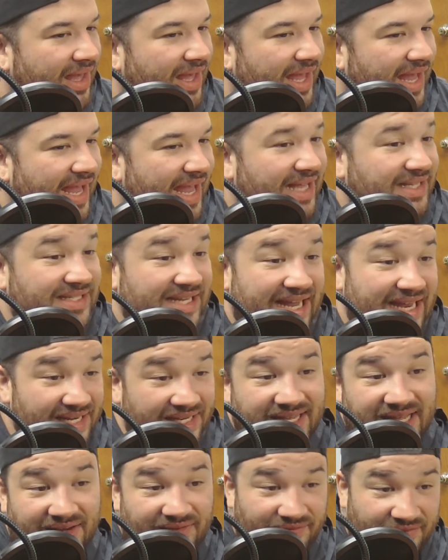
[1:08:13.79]
It's
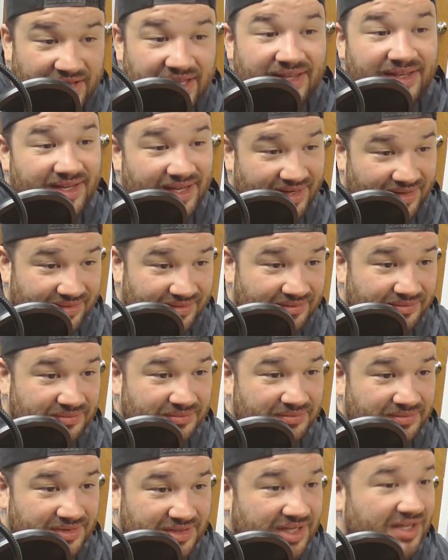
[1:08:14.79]
inconvenient
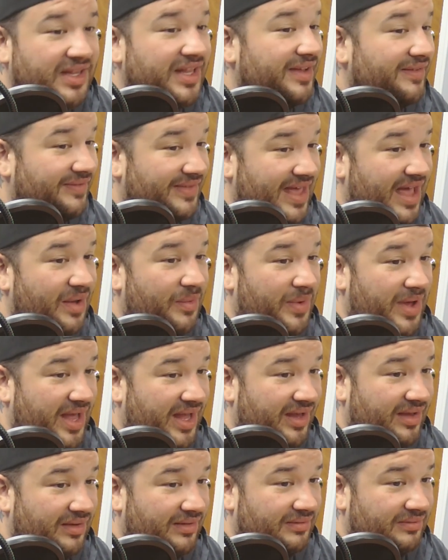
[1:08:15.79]
to live that
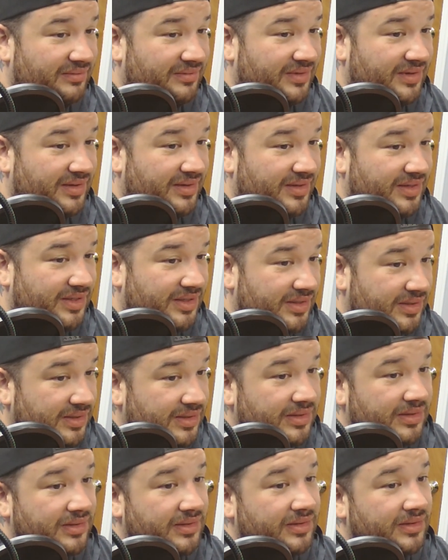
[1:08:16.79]
way.
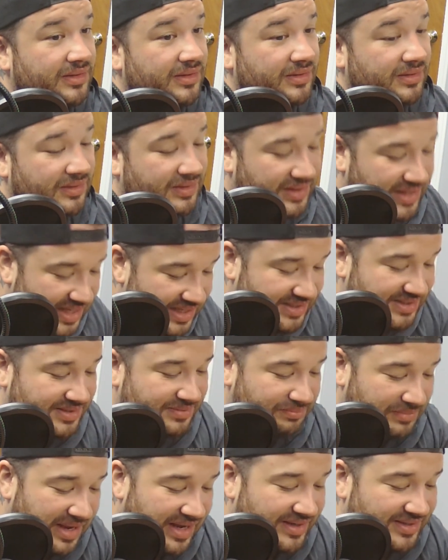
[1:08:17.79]
This
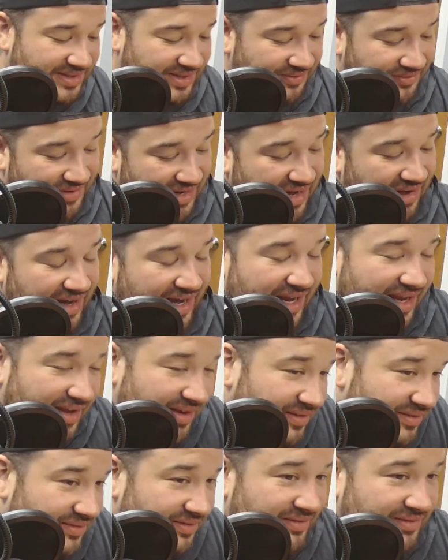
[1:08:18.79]
makes it very
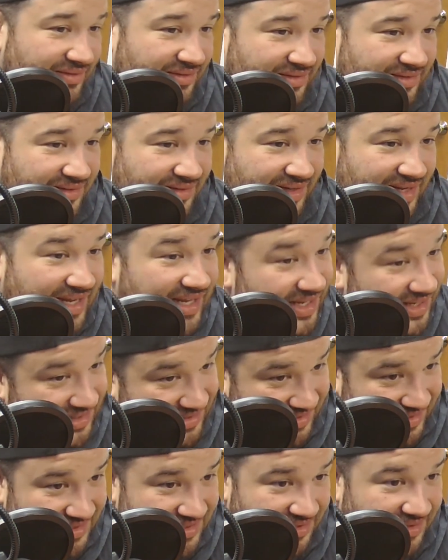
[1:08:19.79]

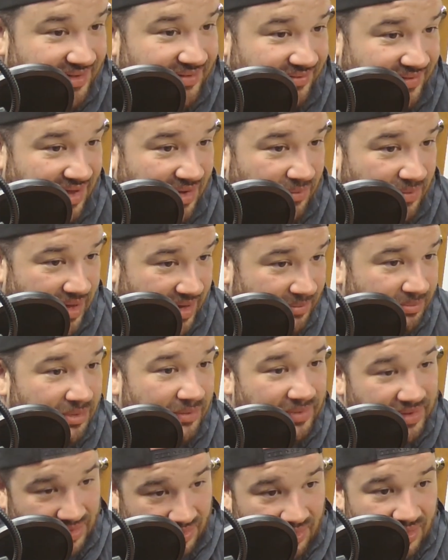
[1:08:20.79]
easy to live that way, but
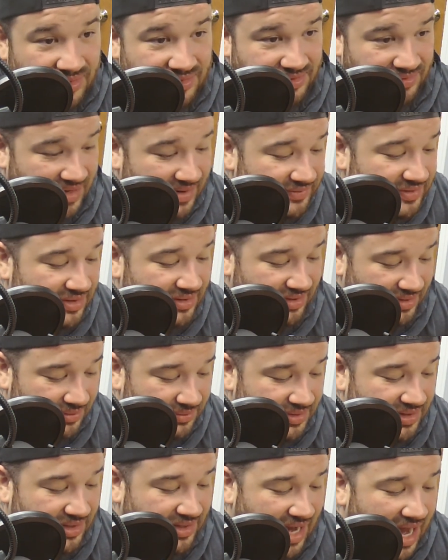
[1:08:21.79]
we also have to deal
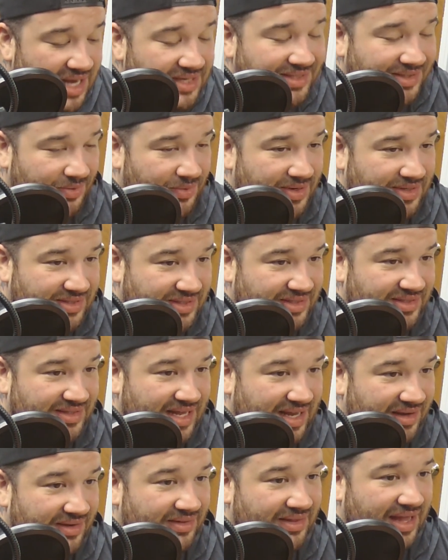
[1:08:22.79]
with the consequences
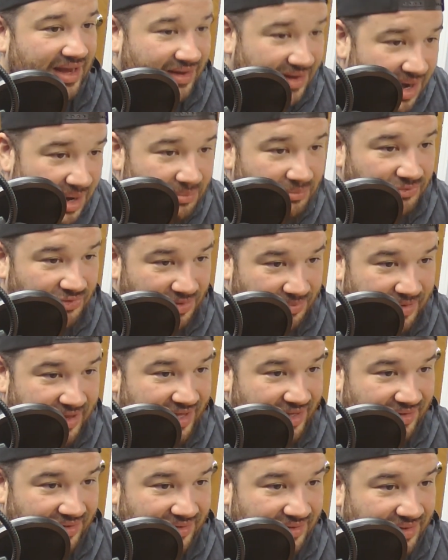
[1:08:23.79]
that come from it.
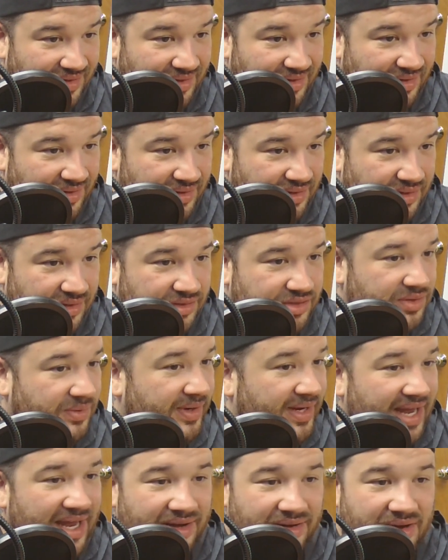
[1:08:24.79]
Mm. So
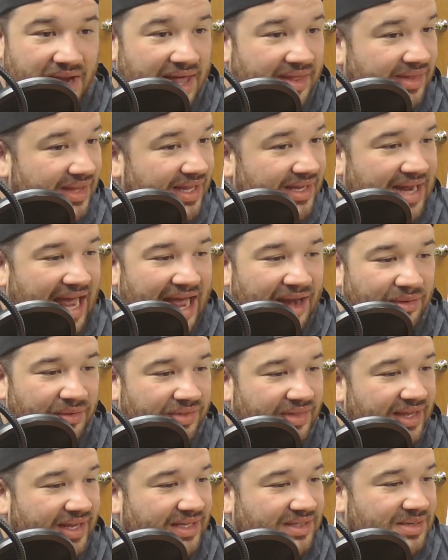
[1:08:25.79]
again, I don't
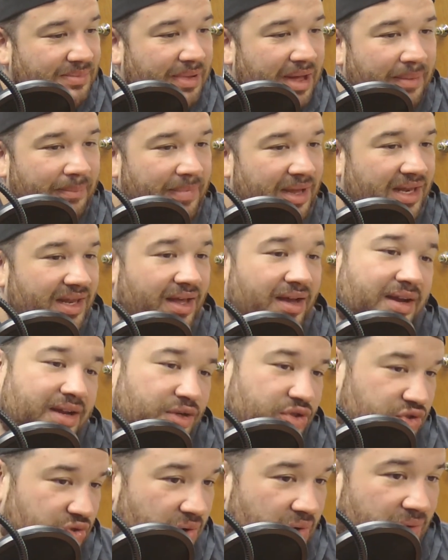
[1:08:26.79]
think it's about media
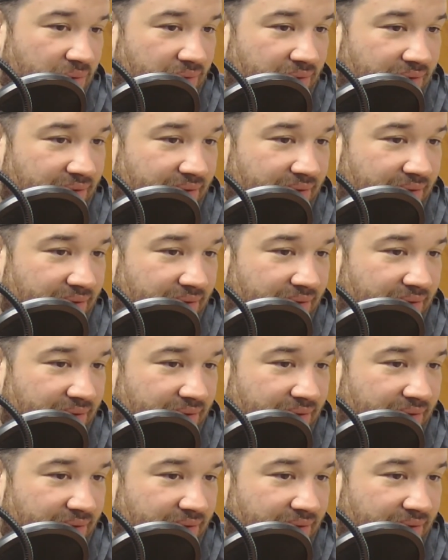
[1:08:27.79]
control.